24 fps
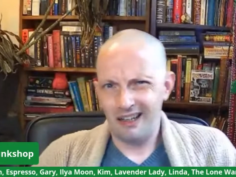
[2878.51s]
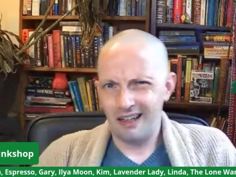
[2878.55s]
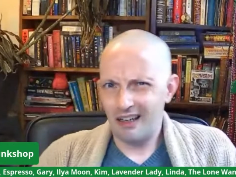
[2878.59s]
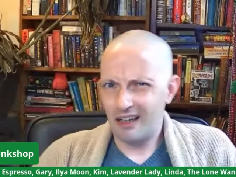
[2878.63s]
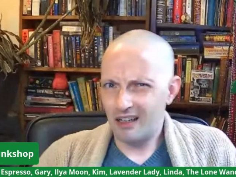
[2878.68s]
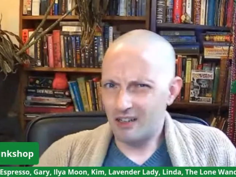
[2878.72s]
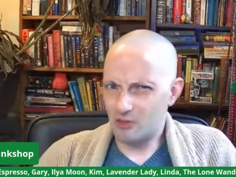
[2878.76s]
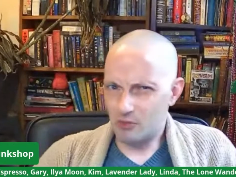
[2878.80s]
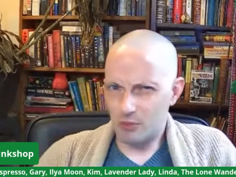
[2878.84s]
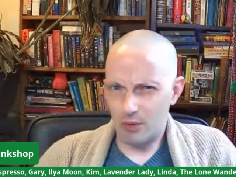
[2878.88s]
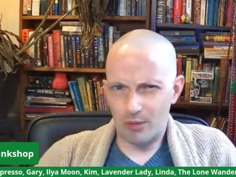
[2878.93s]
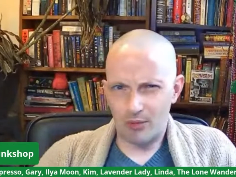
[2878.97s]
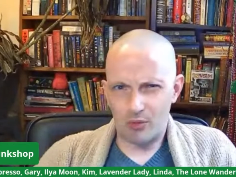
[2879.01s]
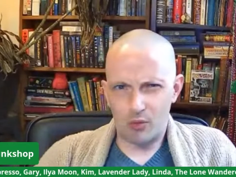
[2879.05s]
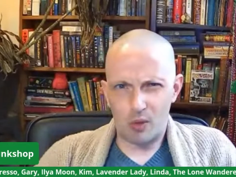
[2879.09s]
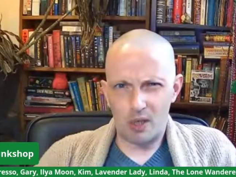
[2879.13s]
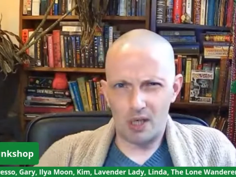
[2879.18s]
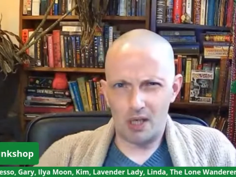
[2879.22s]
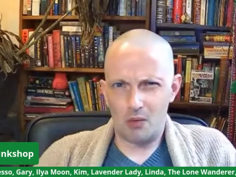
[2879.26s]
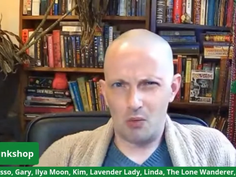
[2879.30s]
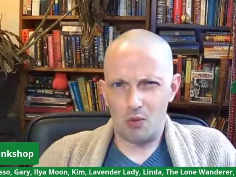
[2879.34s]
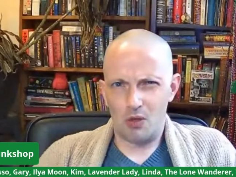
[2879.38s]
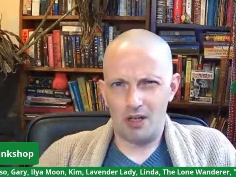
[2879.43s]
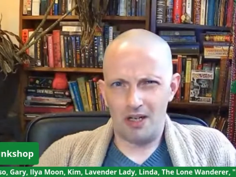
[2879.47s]
I don't remember
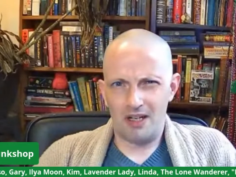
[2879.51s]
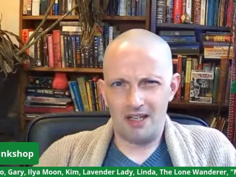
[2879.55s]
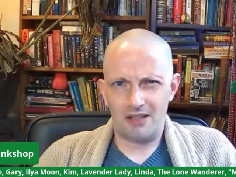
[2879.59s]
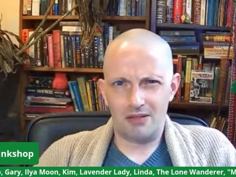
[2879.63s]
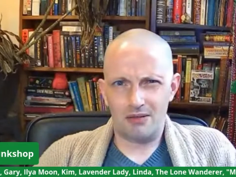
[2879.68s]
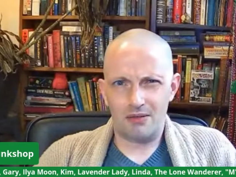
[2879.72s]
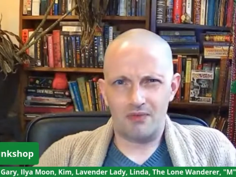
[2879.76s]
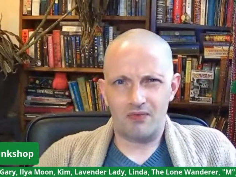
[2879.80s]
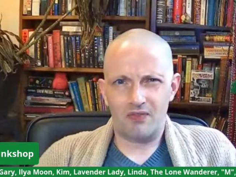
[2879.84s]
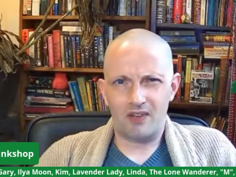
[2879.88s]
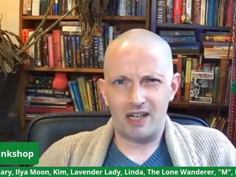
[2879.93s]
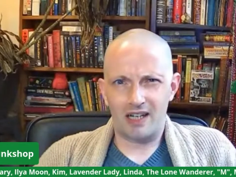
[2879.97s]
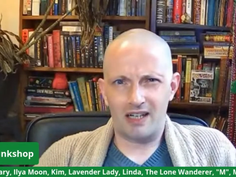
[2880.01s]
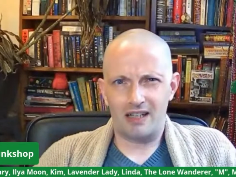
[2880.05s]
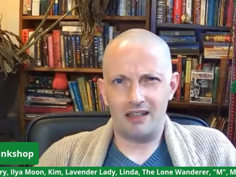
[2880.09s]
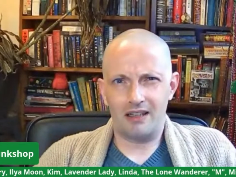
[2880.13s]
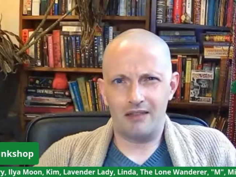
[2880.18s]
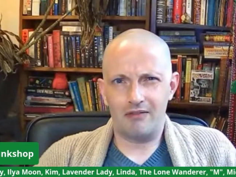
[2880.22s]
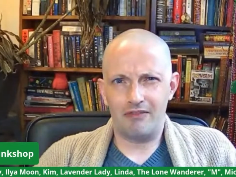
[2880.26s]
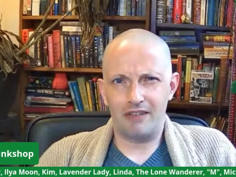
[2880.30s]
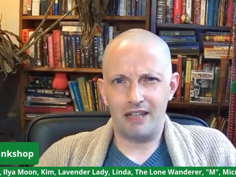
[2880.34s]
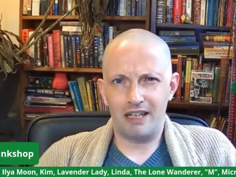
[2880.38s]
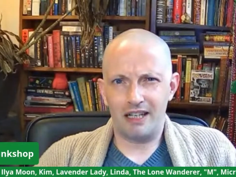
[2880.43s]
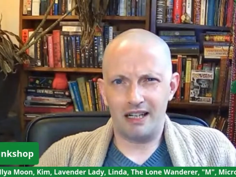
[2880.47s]
where it was. It was fucking
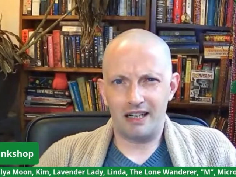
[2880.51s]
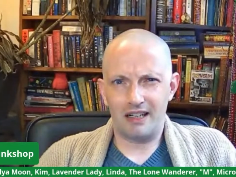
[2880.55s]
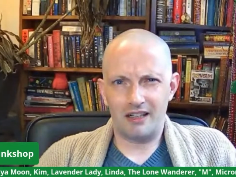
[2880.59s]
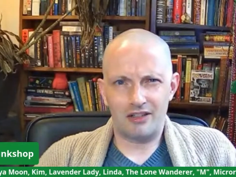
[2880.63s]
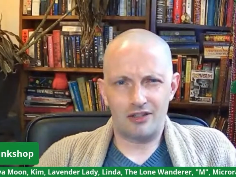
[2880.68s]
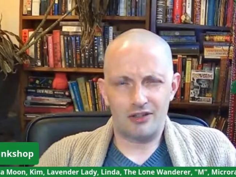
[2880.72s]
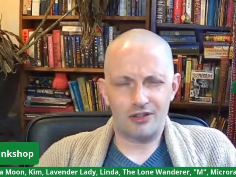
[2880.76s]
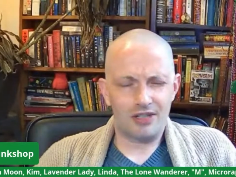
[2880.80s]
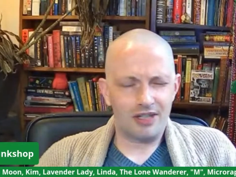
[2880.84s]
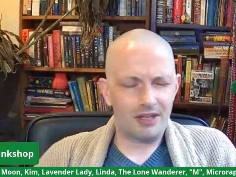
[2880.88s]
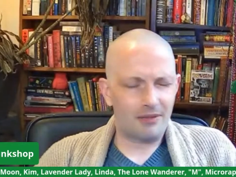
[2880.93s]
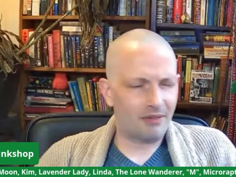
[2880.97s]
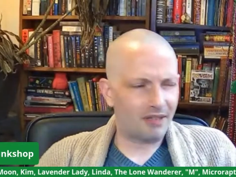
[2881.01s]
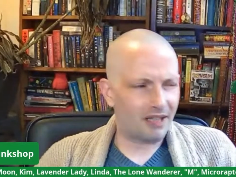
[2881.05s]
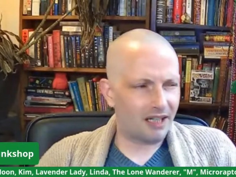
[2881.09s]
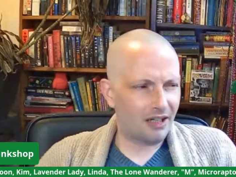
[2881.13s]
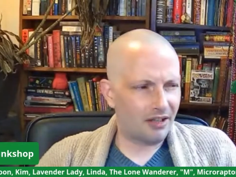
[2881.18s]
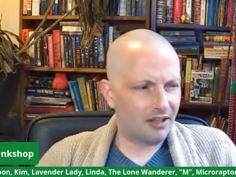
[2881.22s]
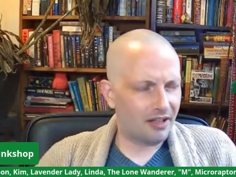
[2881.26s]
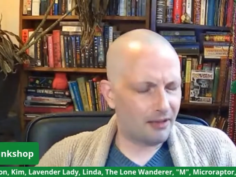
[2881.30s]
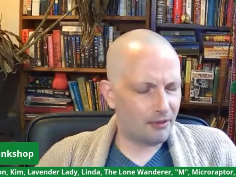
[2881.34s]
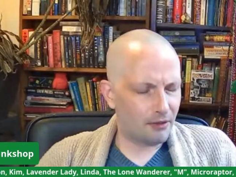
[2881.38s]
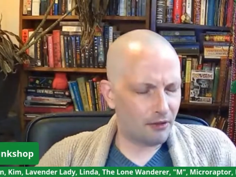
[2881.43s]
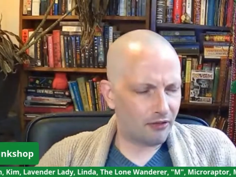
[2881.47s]
Leviticus or something. I'll
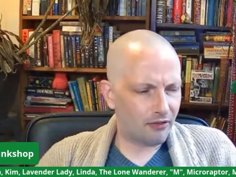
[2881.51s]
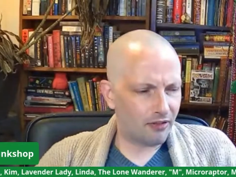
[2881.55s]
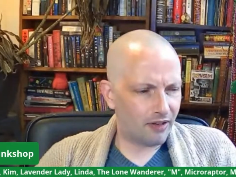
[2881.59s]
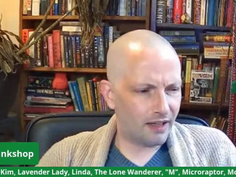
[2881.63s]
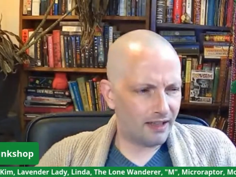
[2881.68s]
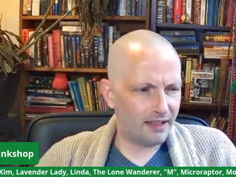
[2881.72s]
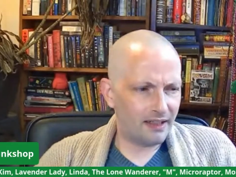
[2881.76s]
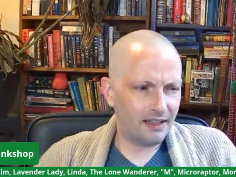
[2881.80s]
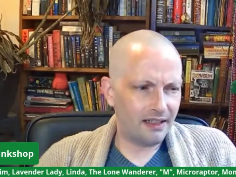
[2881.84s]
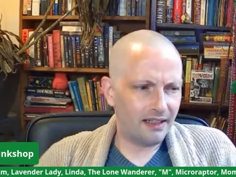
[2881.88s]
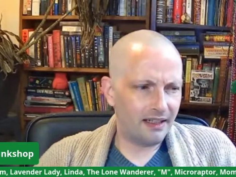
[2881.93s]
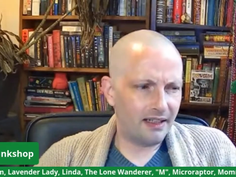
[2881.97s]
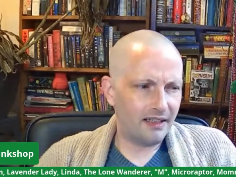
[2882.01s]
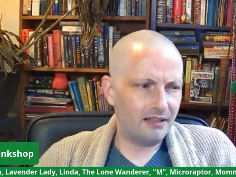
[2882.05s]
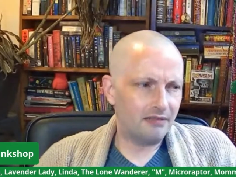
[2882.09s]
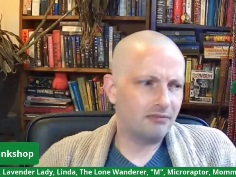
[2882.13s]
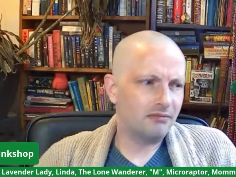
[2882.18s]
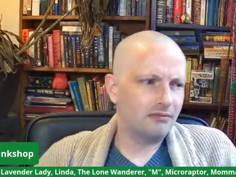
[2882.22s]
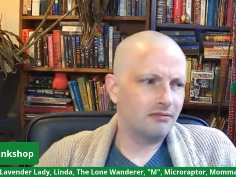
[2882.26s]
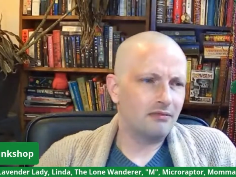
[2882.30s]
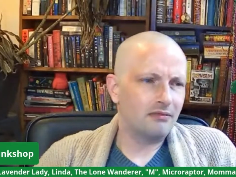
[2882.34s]
never find it again.